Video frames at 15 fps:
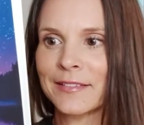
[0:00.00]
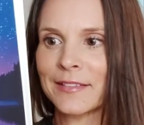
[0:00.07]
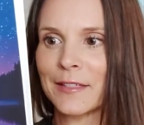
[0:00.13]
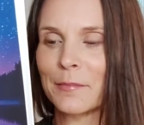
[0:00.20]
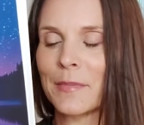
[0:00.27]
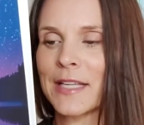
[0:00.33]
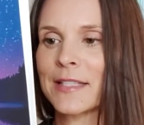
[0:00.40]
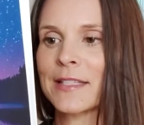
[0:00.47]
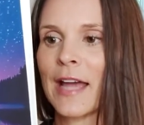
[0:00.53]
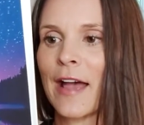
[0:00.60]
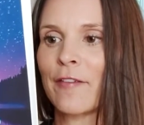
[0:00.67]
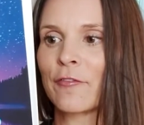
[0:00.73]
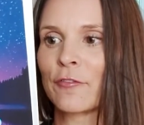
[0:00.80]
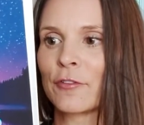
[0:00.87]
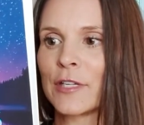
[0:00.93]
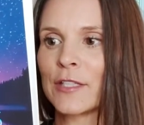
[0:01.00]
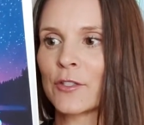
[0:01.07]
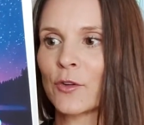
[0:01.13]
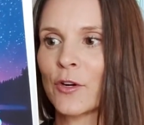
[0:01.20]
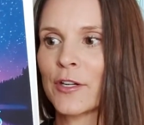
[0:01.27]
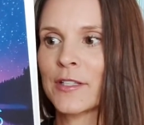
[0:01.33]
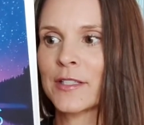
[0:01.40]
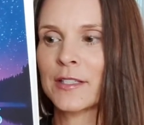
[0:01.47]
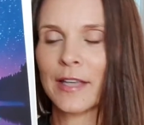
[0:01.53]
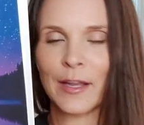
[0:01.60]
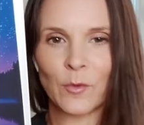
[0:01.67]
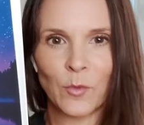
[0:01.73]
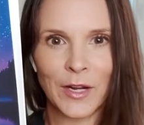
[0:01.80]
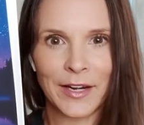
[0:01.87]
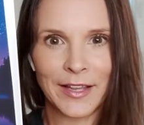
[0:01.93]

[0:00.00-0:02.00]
a must have resource, and one